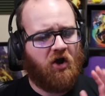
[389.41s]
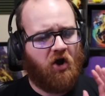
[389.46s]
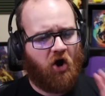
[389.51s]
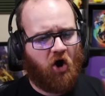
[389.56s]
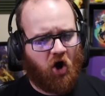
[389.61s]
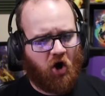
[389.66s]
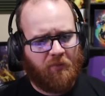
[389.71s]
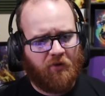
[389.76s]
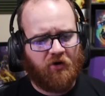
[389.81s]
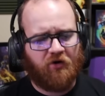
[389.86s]

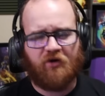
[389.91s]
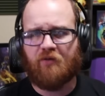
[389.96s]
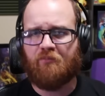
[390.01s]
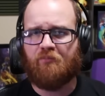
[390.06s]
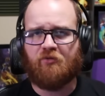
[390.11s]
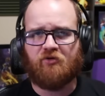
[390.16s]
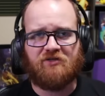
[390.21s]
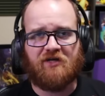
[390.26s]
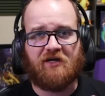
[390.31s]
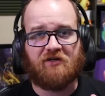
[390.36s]
Armor can
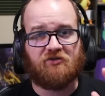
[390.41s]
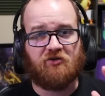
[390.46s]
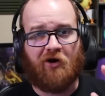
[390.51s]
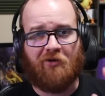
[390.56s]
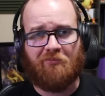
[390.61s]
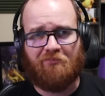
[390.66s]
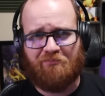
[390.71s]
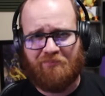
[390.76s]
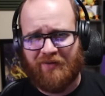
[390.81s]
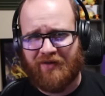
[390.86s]
protect
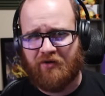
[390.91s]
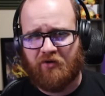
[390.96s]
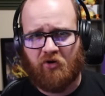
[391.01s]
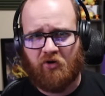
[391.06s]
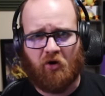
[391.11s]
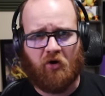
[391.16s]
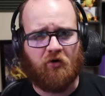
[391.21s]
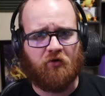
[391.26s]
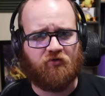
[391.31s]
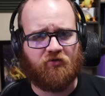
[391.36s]
our big
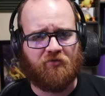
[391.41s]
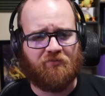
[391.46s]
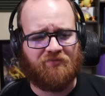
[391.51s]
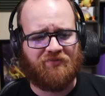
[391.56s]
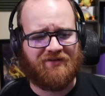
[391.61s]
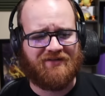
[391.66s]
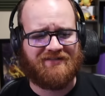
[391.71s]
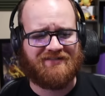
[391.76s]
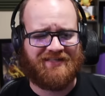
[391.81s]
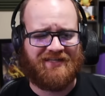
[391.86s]
cards from
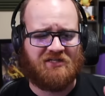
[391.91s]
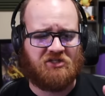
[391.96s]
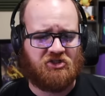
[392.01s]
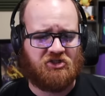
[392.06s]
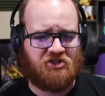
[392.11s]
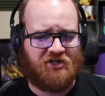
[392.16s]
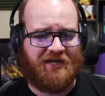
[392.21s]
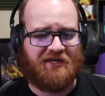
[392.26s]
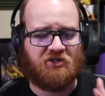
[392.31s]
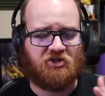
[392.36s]
things like
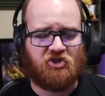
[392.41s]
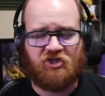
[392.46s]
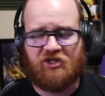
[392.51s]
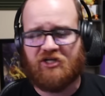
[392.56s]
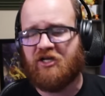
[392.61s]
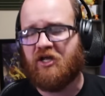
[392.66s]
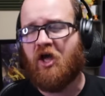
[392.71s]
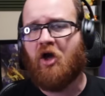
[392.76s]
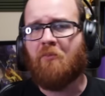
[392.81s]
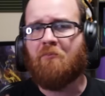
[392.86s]

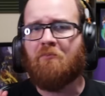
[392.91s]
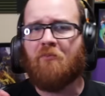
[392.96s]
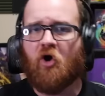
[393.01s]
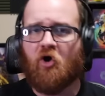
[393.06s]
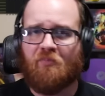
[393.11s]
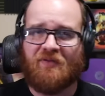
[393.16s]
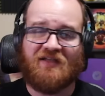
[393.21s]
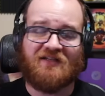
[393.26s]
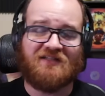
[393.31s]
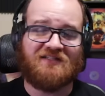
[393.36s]
Shang-Chi.
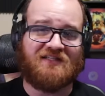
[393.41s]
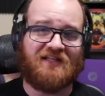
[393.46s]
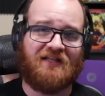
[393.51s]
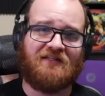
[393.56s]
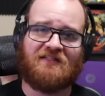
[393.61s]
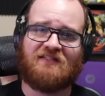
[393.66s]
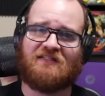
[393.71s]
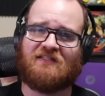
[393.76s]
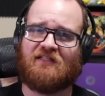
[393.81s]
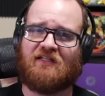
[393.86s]
Mobius
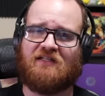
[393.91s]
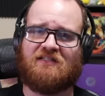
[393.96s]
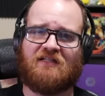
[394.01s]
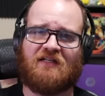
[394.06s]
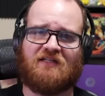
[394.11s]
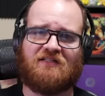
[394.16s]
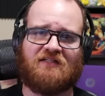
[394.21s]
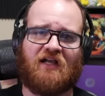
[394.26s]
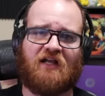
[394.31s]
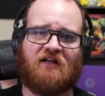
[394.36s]
insulates
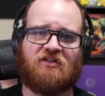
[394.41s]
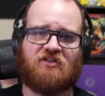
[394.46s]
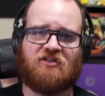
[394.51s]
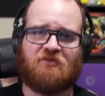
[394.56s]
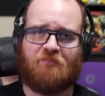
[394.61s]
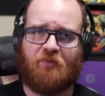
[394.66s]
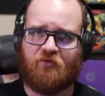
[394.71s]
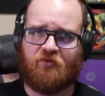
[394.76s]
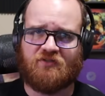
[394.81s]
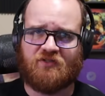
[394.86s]
us against
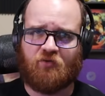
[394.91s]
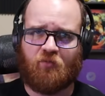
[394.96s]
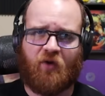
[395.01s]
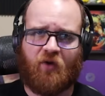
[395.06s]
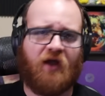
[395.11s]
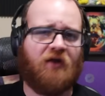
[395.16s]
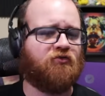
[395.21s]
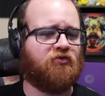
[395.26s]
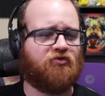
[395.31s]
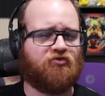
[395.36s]
opposing
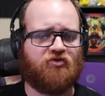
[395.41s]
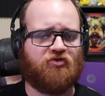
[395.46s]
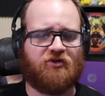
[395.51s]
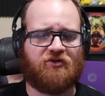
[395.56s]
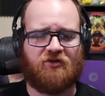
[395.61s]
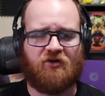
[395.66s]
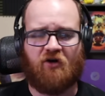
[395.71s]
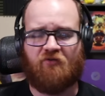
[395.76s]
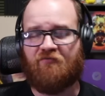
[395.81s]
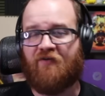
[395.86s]
waves,
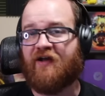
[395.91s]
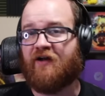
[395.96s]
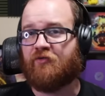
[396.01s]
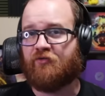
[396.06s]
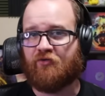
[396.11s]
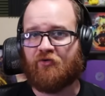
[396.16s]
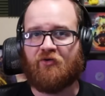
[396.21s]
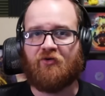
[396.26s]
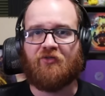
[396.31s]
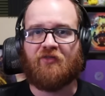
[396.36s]
restricting our final
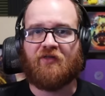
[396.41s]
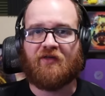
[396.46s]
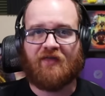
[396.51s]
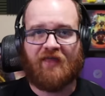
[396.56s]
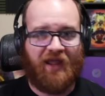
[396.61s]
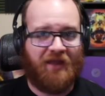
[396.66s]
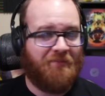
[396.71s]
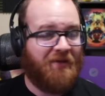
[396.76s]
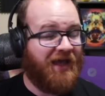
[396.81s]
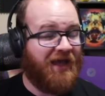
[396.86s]
turn of the
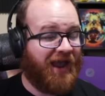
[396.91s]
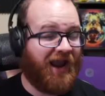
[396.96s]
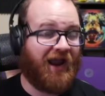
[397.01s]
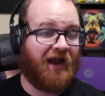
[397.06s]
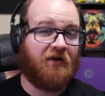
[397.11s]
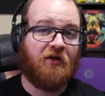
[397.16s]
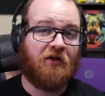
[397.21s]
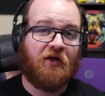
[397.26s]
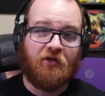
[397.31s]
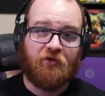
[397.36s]
game.
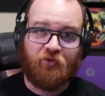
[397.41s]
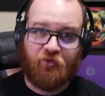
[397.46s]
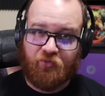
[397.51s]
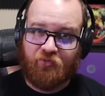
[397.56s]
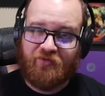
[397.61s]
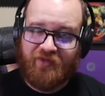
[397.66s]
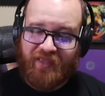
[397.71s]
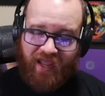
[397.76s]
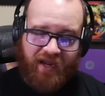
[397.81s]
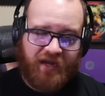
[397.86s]
And
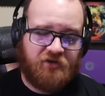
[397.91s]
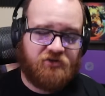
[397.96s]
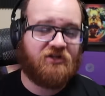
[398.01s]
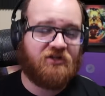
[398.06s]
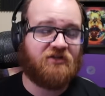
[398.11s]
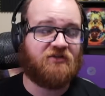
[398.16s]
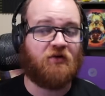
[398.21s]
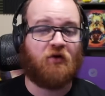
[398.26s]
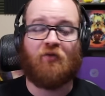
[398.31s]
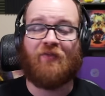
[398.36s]
Luke Cage
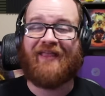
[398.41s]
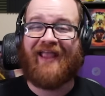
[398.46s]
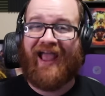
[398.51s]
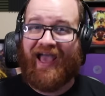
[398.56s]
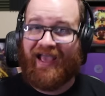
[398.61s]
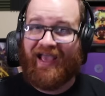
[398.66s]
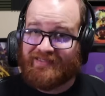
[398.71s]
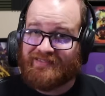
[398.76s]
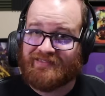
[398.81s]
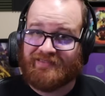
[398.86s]
is not only
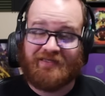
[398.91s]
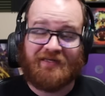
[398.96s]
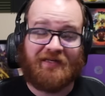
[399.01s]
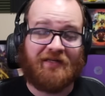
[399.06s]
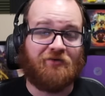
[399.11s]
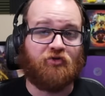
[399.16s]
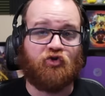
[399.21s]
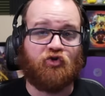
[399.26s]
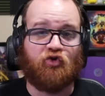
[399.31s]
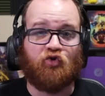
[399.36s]
excellent
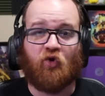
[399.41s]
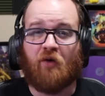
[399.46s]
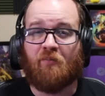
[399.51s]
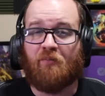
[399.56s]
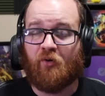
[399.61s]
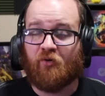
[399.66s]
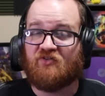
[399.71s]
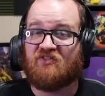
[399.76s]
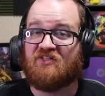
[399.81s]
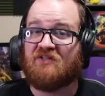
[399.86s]
into
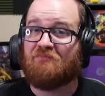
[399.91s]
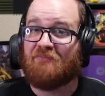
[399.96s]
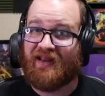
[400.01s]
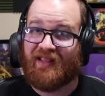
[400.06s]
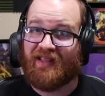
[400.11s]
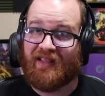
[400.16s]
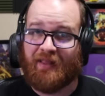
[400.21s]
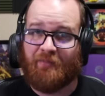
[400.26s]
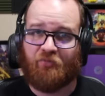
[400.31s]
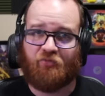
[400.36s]
opposing
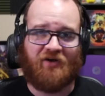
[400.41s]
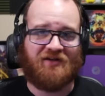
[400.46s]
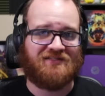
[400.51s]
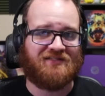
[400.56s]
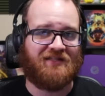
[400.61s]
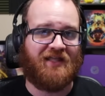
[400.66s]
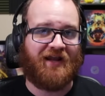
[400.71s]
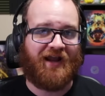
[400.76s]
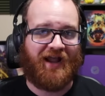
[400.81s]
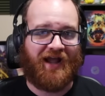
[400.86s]
metagame threats
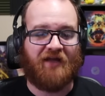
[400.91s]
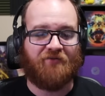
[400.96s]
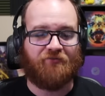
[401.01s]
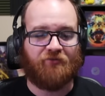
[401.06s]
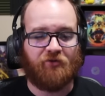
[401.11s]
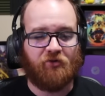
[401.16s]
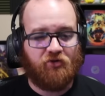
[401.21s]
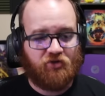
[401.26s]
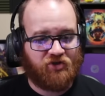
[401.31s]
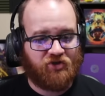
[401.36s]
like High
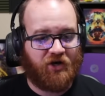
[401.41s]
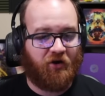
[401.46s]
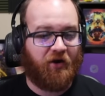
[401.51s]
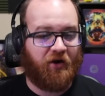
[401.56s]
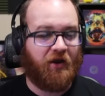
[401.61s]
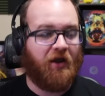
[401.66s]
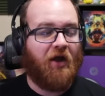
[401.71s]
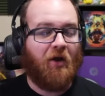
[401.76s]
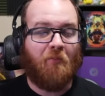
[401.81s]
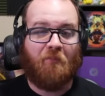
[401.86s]

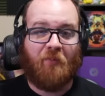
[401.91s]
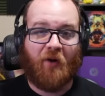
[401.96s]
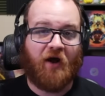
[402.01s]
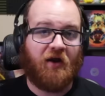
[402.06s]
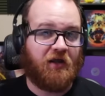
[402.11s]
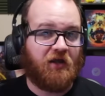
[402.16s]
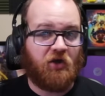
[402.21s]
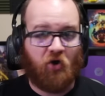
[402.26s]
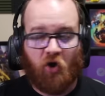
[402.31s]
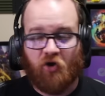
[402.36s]
Evolutionary,
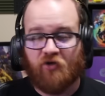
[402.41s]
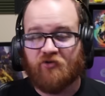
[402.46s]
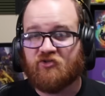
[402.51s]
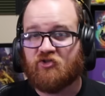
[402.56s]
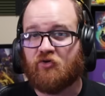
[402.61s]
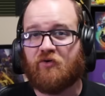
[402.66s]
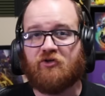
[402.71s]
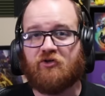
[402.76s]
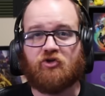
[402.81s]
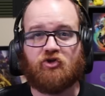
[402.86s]
but he
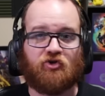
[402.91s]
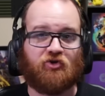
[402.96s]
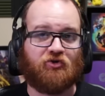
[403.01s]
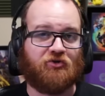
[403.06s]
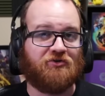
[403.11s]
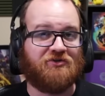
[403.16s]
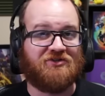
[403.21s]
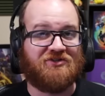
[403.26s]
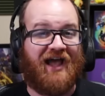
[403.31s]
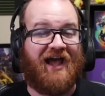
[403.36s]
also
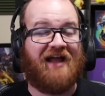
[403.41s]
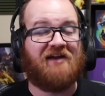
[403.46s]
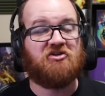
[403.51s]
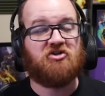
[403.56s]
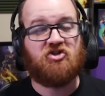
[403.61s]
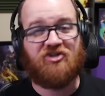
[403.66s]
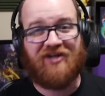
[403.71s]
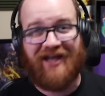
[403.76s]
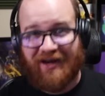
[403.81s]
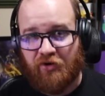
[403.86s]
ensures that
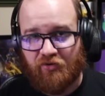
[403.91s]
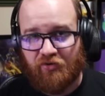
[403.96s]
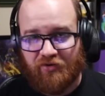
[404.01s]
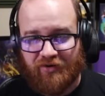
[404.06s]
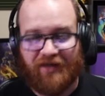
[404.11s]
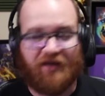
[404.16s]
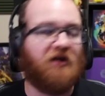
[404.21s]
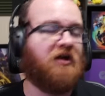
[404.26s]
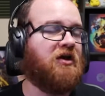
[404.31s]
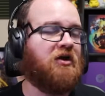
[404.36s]
Shadow
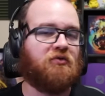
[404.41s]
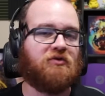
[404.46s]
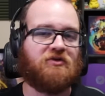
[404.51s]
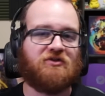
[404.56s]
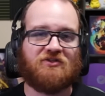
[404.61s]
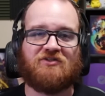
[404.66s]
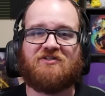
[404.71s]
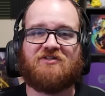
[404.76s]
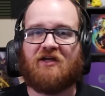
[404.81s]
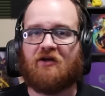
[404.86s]
King, which
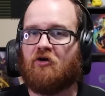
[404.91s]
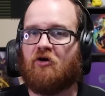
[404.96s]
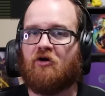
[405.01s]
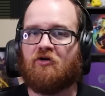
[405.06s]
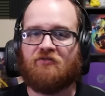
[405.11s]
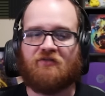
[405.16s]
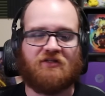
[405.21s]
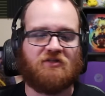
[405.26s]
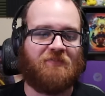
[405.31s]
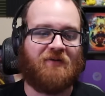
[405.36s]
is a tech
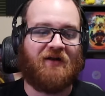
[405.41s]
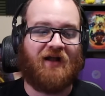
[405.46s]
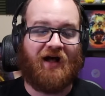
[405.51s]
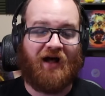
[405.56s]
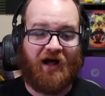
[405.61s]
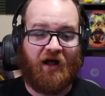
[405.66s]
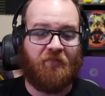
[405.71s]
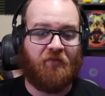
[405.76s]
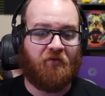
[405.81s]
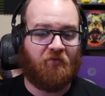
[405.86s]
card that's been
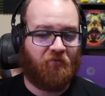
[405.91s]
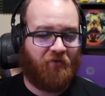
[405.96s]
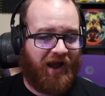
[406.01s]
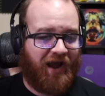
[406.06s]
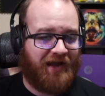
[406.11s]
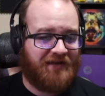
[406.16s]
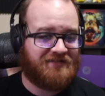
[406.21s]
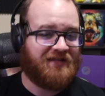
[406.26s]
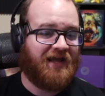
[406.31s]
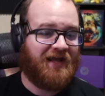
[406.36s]
on the
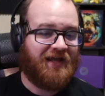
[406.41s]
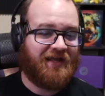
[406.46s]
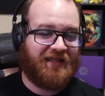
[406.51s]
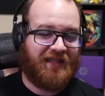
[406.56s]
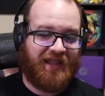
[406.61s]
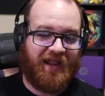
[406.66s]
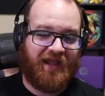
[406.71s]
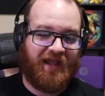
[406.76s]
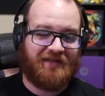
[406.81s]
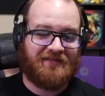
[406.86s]
rise,
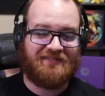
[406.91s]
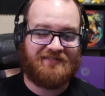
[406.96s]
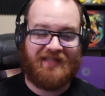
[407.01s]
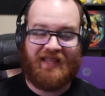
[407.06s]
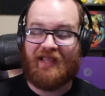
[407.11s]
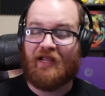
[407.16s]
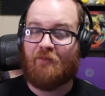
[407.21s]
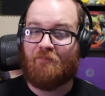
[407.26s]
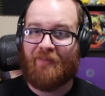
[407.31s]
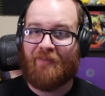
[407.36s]
can't
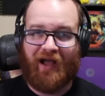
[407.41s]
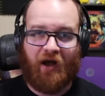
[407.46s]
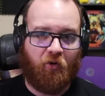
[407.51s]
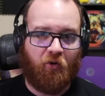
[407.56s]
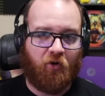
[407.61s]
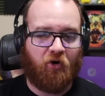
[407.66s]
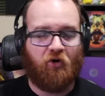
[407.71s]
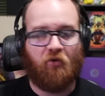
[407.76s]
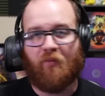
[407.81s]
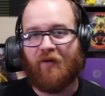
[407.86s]
take
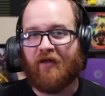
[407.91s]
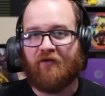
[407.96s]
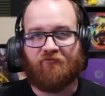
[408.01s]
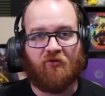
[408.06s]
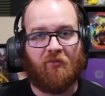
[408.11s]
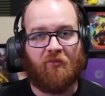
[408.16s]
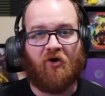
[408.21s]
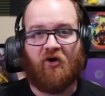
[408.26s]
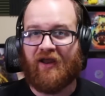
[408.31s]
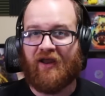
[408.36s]
power away
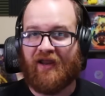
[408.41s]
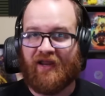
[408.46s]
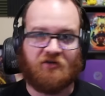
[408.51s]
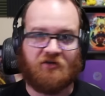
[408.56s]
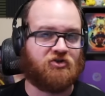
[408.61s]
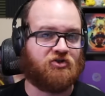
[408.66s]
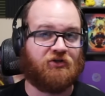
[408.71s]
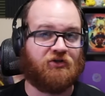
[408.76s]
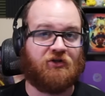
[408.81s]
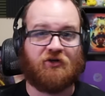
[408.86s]
from our
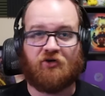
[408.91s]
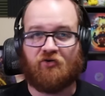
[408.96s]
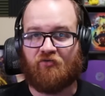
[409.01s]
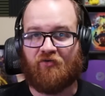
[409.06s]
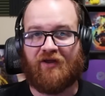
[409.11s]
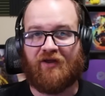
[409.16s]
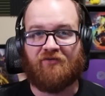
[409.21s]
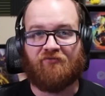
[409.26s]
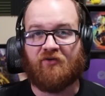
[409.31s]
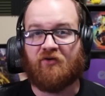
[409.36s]
Angela,
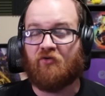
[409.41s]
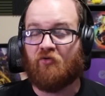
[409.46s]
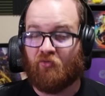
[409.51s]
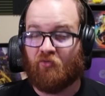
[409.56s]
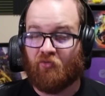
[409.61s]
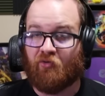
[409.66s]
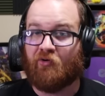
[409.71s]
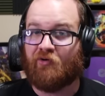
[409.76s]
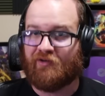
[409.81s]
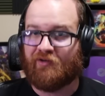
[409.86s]
Kraven,
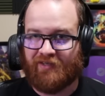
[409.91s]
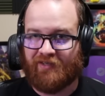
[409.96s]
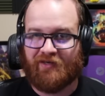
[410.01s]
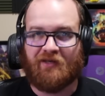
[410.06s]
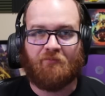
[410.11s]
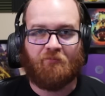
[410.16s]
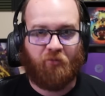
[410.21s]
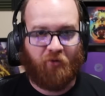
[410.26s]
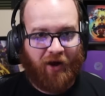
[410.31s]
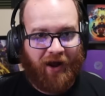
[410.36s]
or
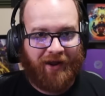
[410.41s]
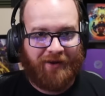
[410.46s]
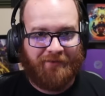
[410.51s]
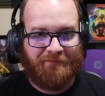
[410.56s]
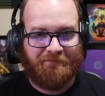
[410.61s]
Kitty Pryde.